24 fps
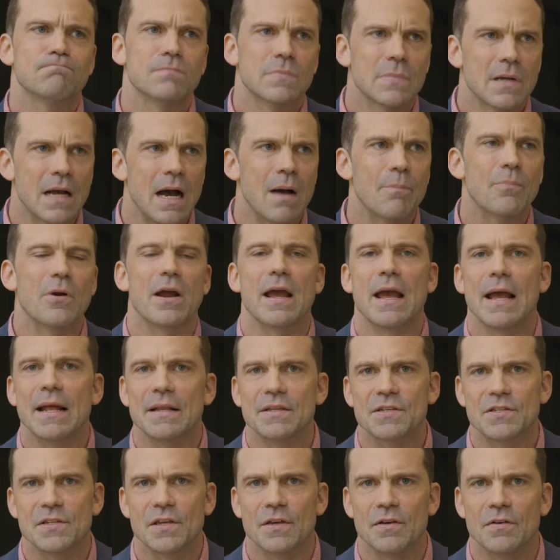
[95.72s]

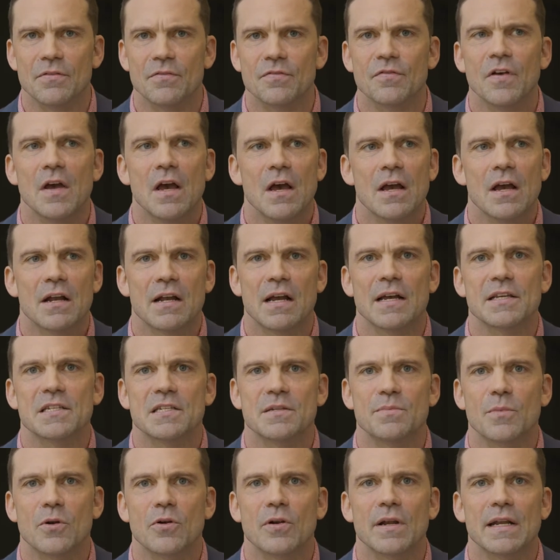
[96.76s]
comprehensive
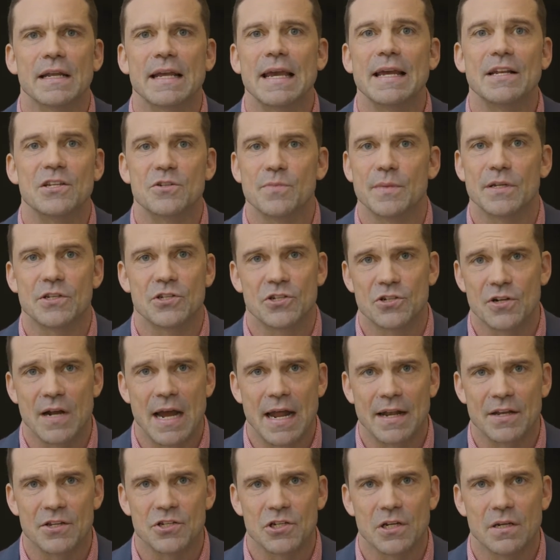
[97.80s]
customer engagement
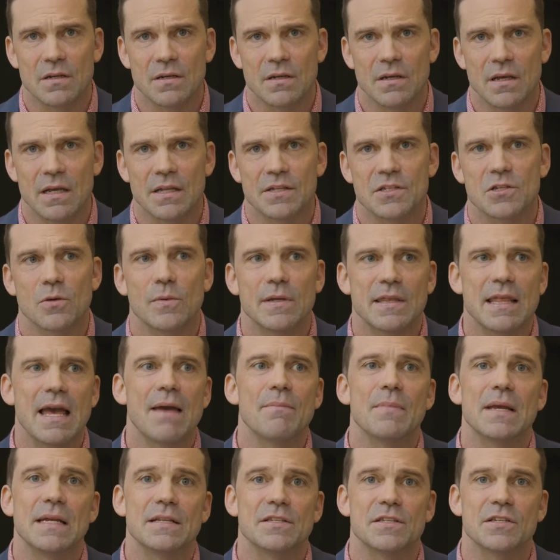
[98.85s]
strategy. And so what that
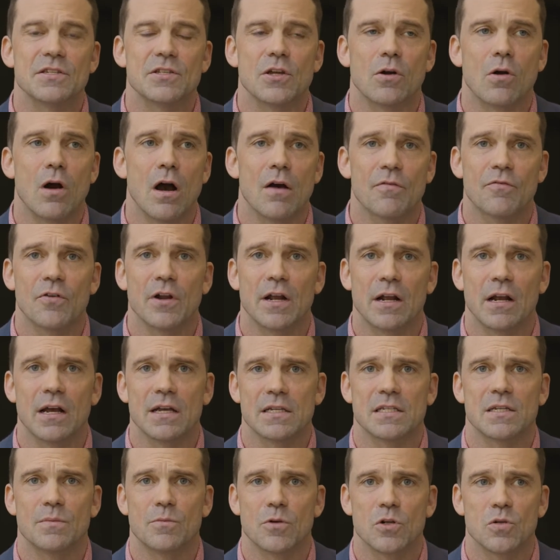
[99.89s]
means is they're offering
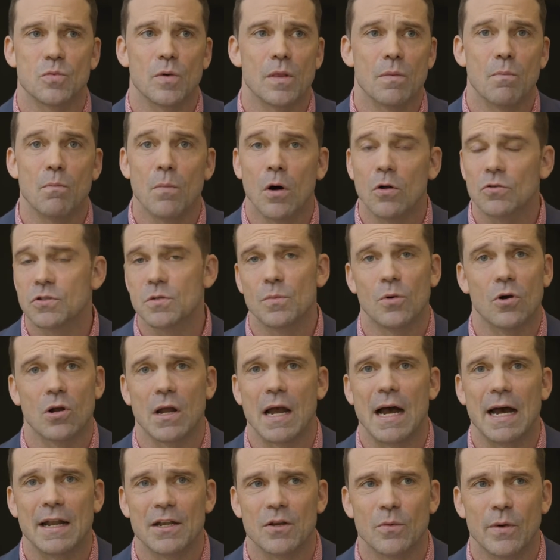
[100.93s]
customers with multiple
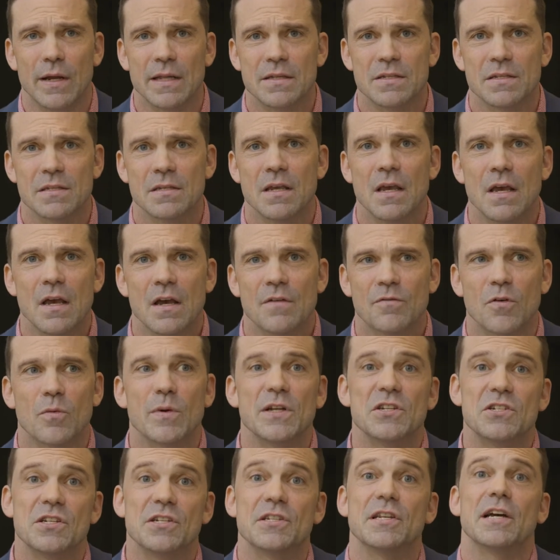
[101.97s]
conduits for
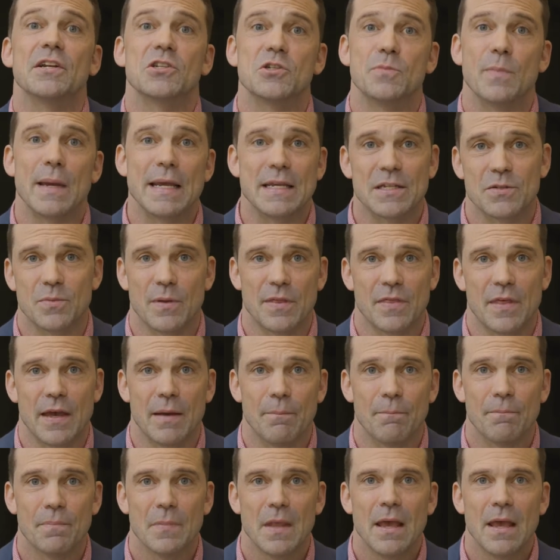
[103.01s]
which to touch base with them.
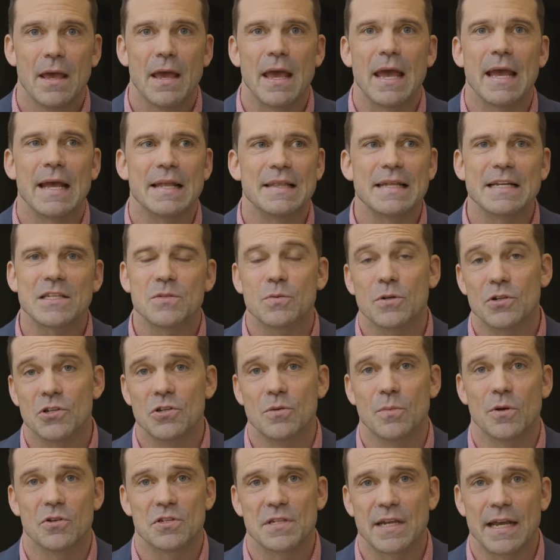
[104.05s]
And that's where
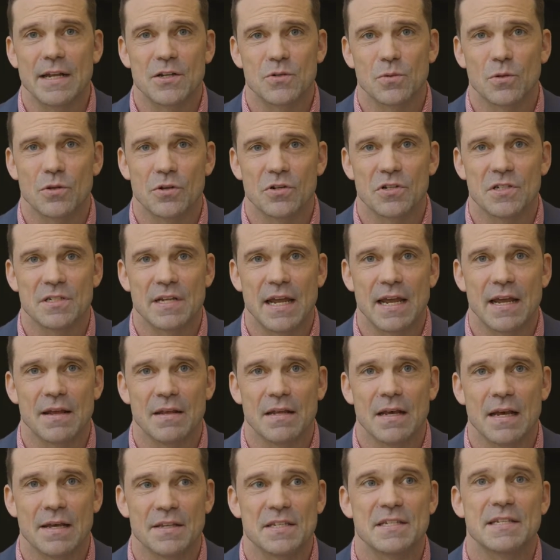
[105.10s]
SUMO
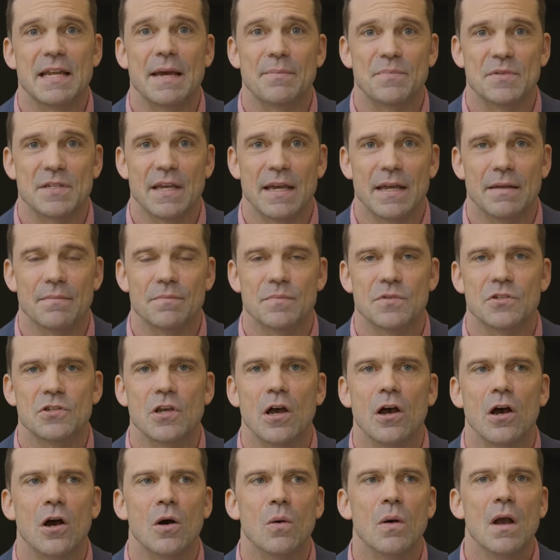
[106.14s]
Scheduler steps in.
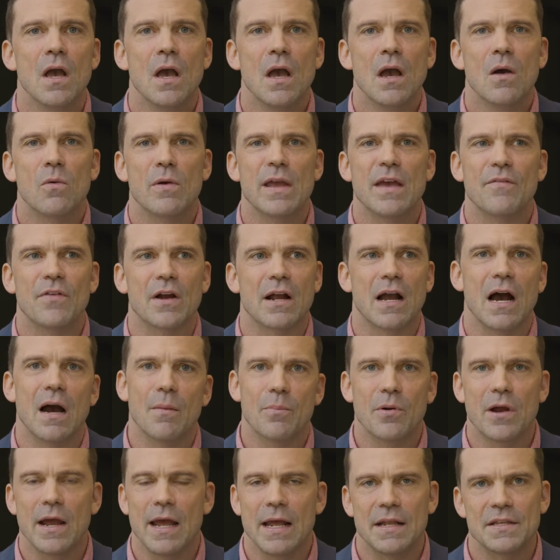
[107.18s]
So we have a
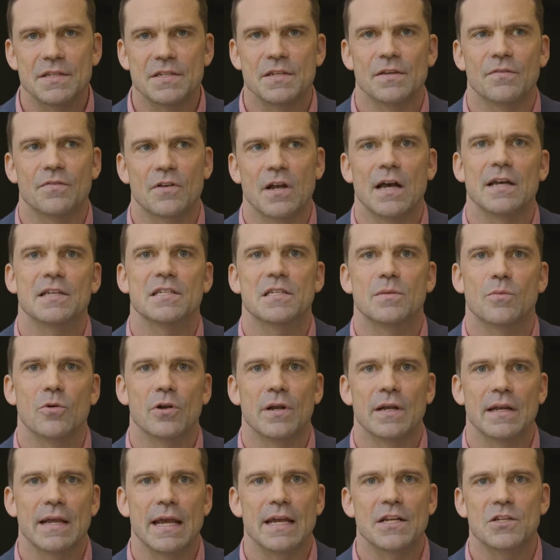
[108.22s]
comprehensive customer
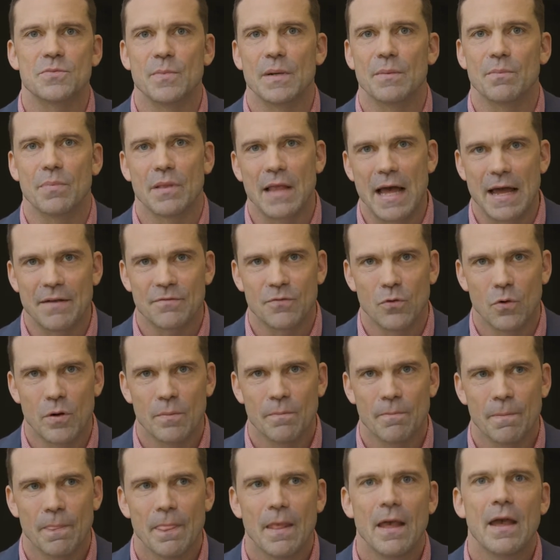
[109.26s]
engagement
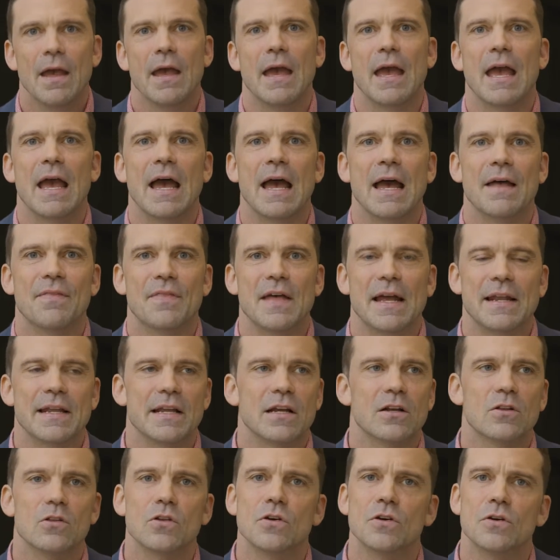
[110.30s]
platform that
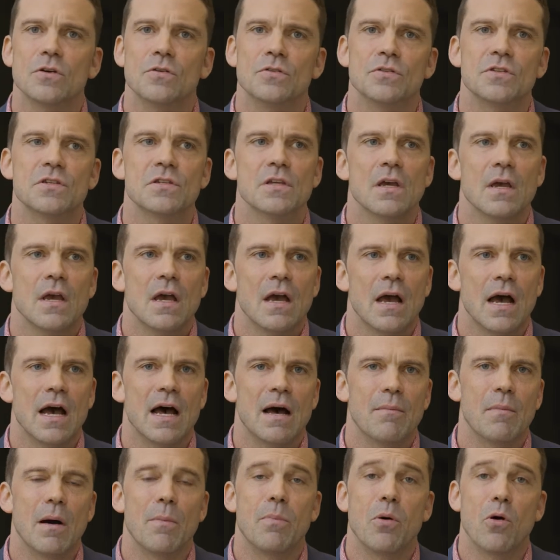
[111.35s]
includes
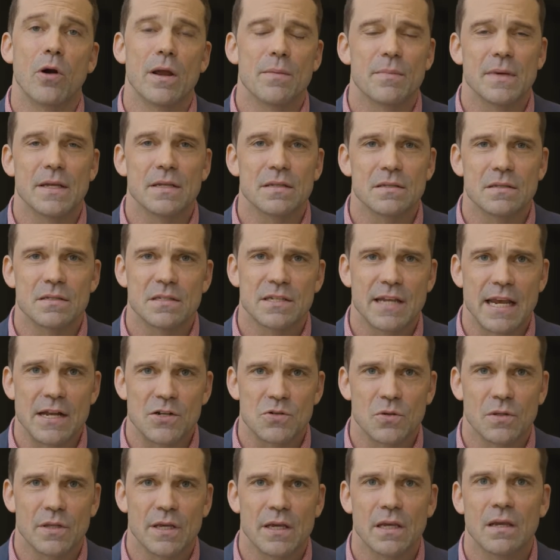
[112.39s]
appointment
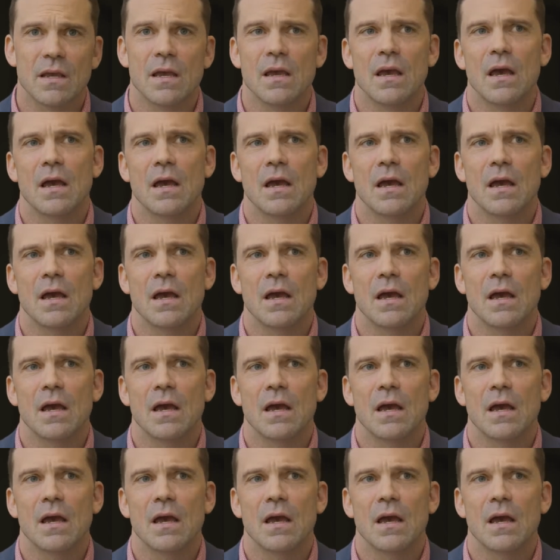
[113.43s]
scheduling,